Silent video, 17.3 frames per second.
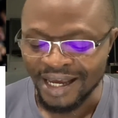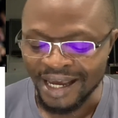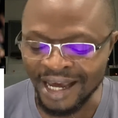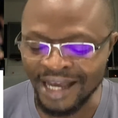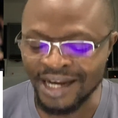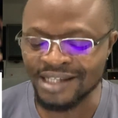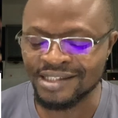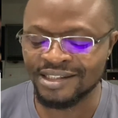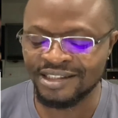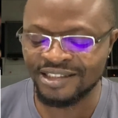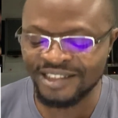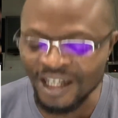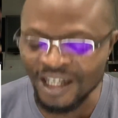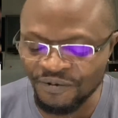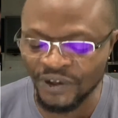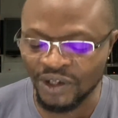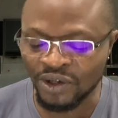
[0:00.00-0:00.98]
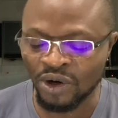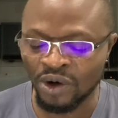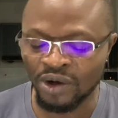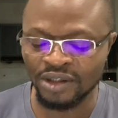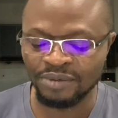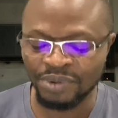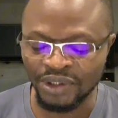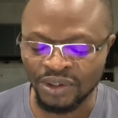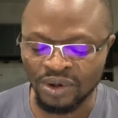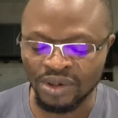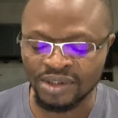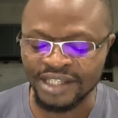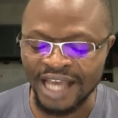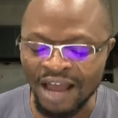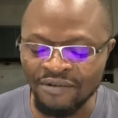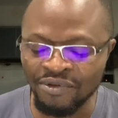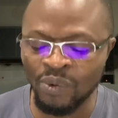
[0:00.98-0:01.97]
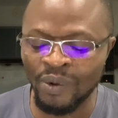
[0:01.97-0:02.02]
It is difficult because
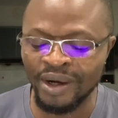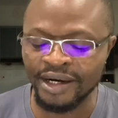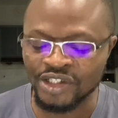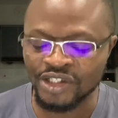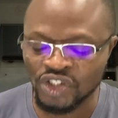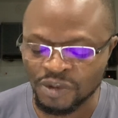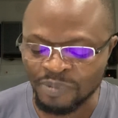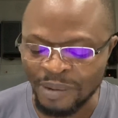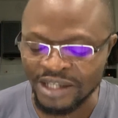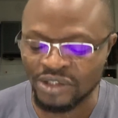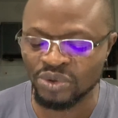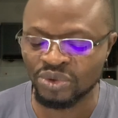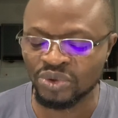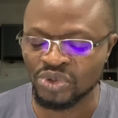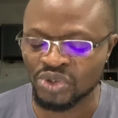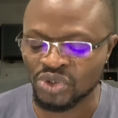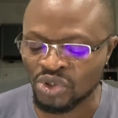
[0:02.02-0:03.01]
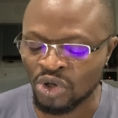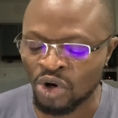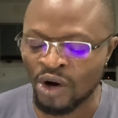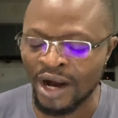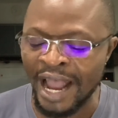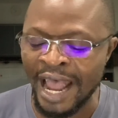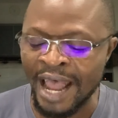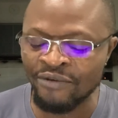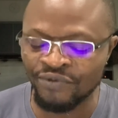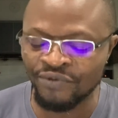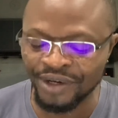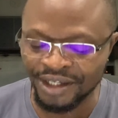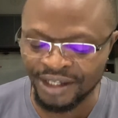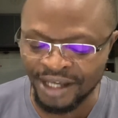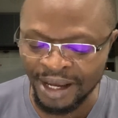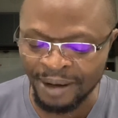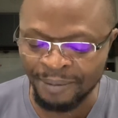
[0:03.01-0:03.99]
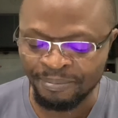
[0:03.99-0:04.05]
everyone expects you to score every
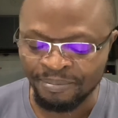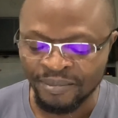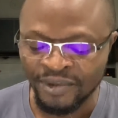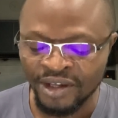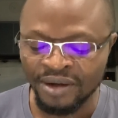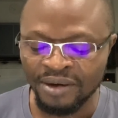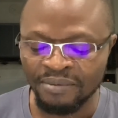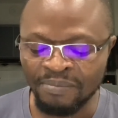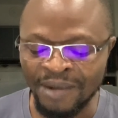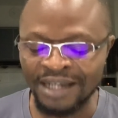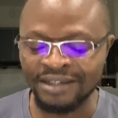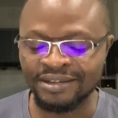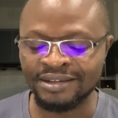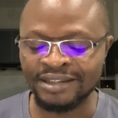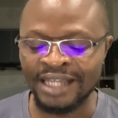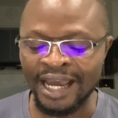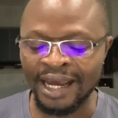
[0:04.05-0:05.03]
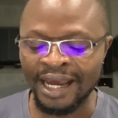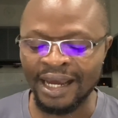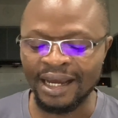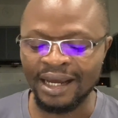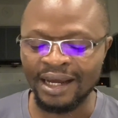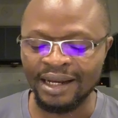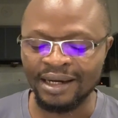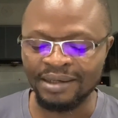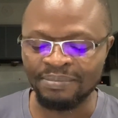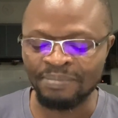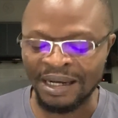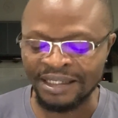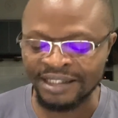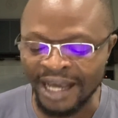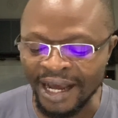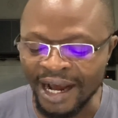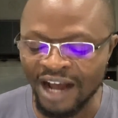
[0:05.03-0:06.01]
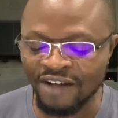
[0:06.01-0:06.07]
game, but there
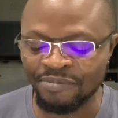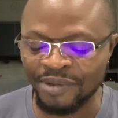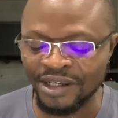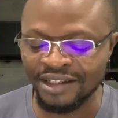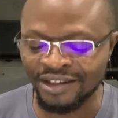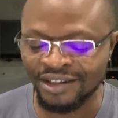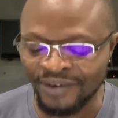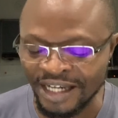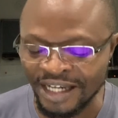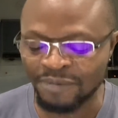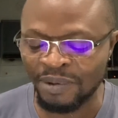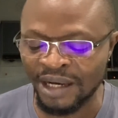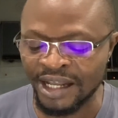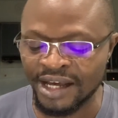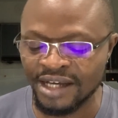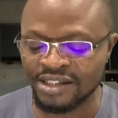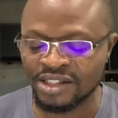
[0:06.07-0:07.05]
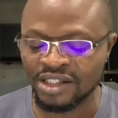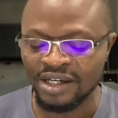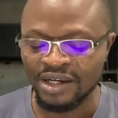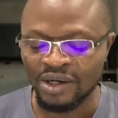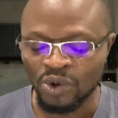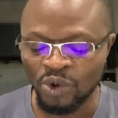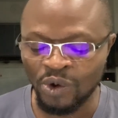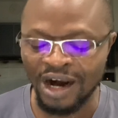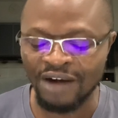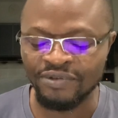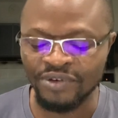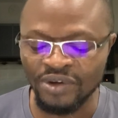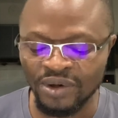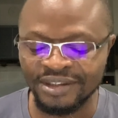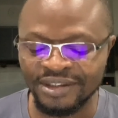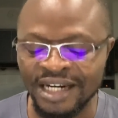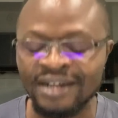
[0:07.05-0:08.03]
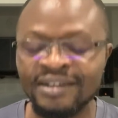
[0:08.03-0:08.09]
have been great players who have
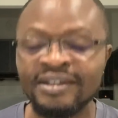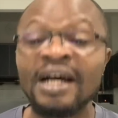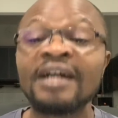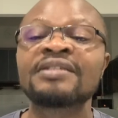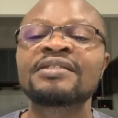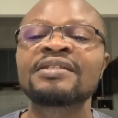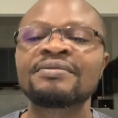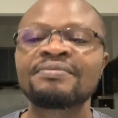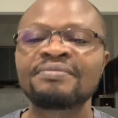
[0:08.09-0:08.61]
not done that.